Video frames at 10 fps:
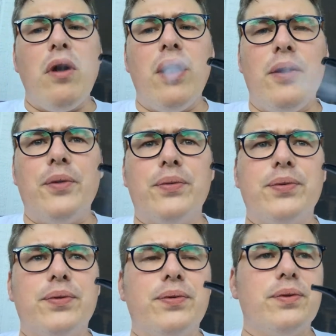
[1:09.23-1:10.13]
Of
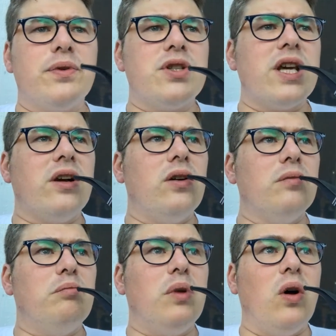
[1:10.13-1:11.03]
which they
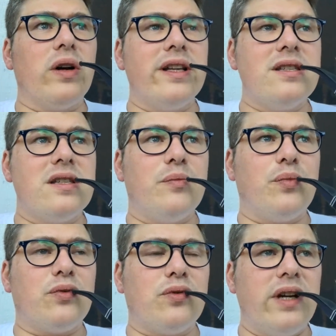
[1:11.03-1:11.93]
called Balkan
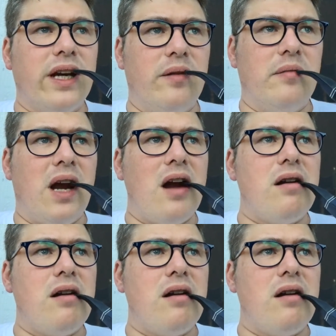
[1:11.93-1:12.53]
Supreme.